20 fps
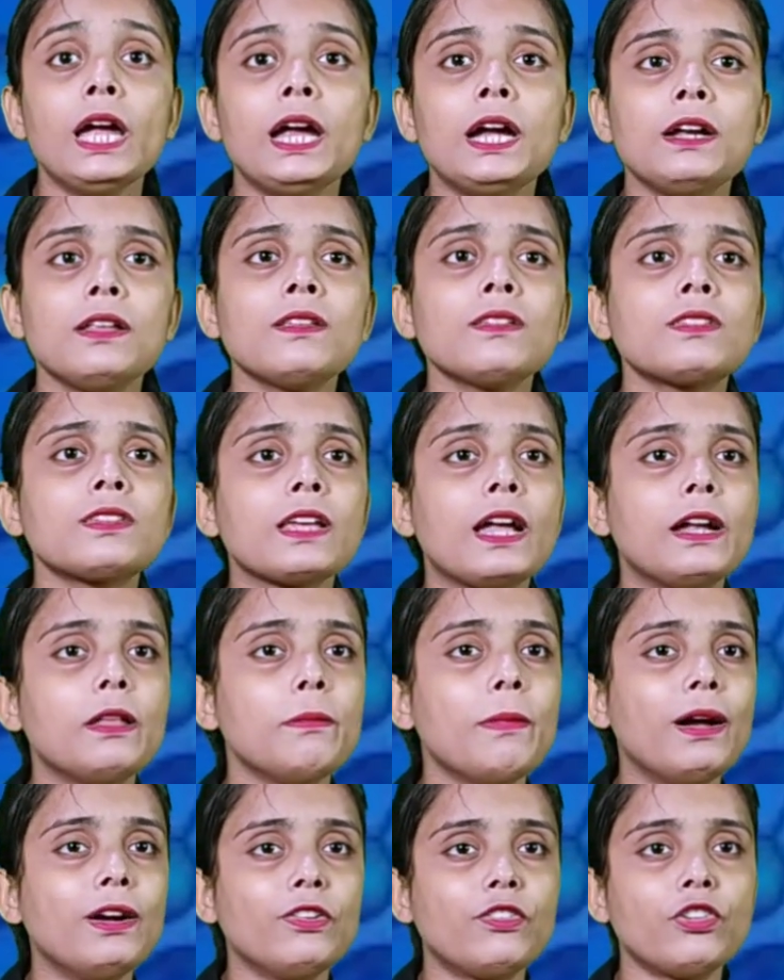It is
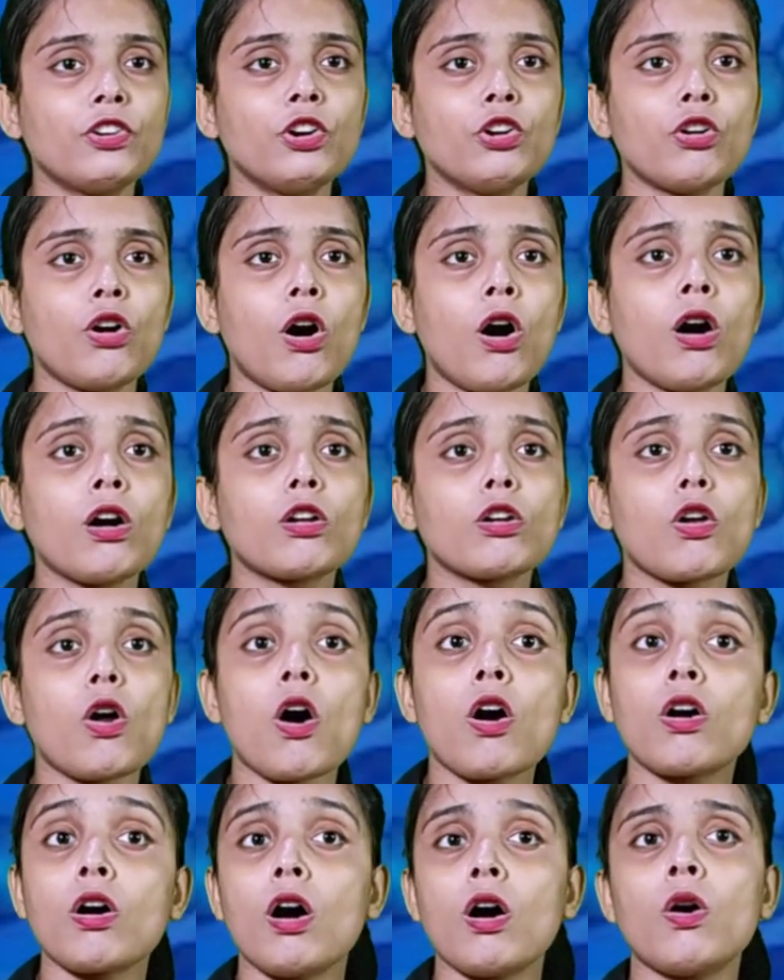sedimentary rock.
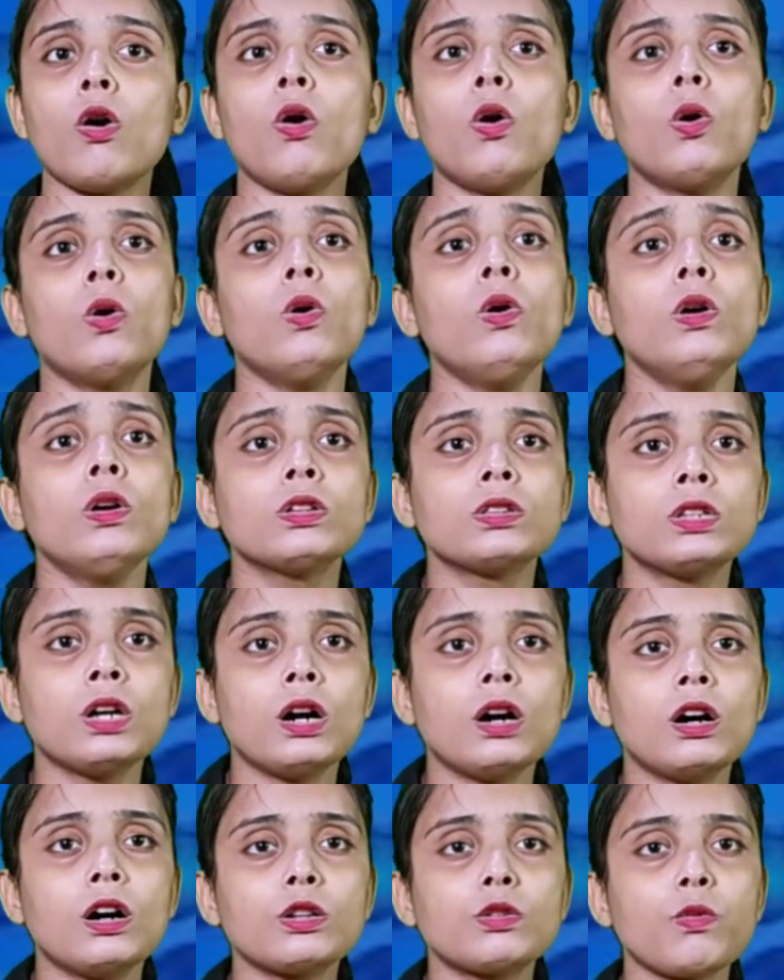Long ago,
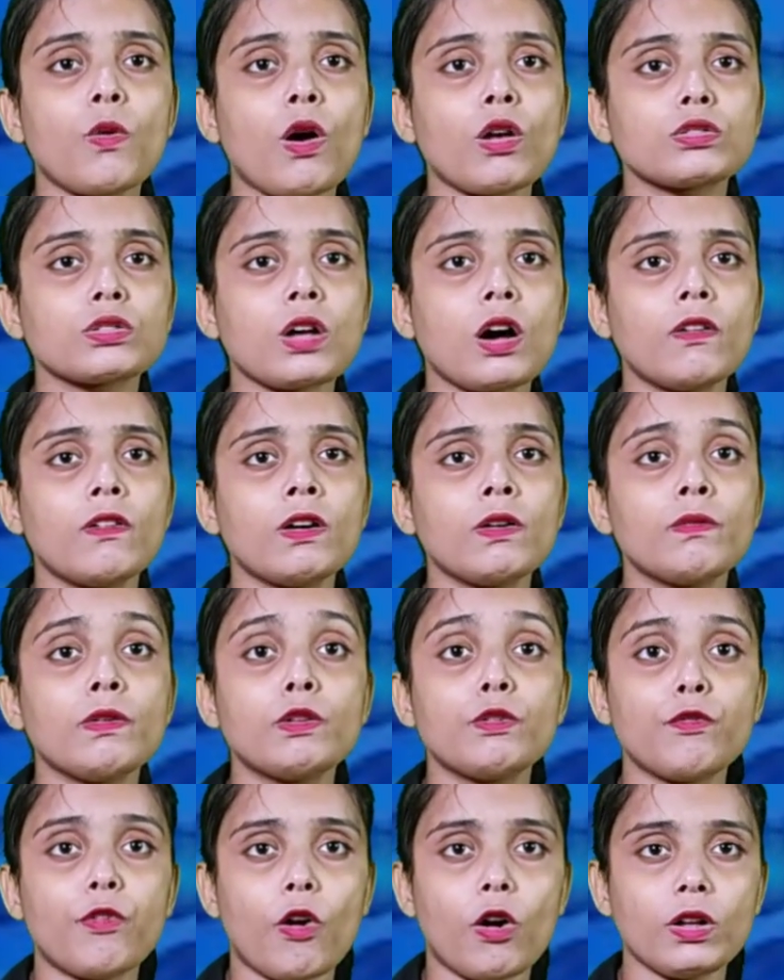the earth was covered
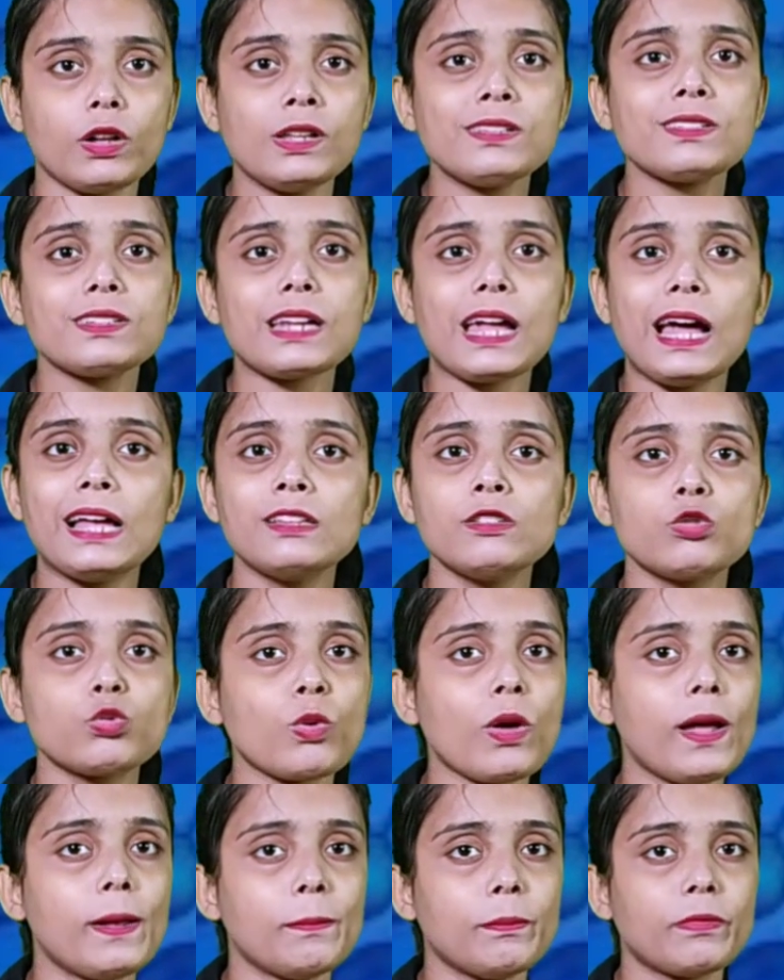with forest and
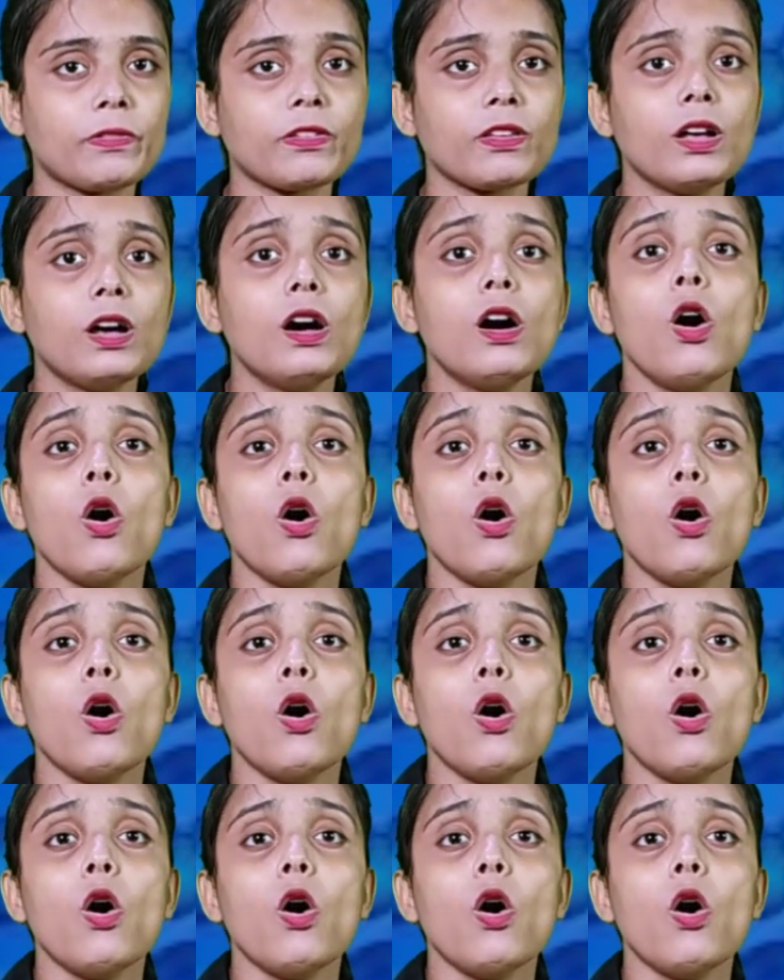swamps.